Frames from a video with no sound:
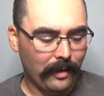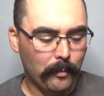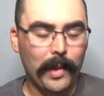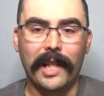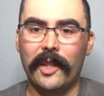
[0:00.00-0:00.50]

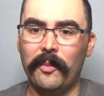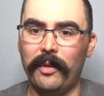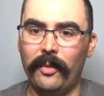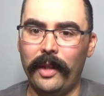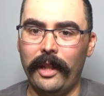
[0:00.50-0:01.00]
mix
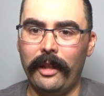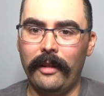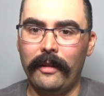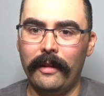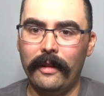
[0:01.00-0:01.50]

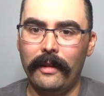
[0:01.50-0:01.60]
between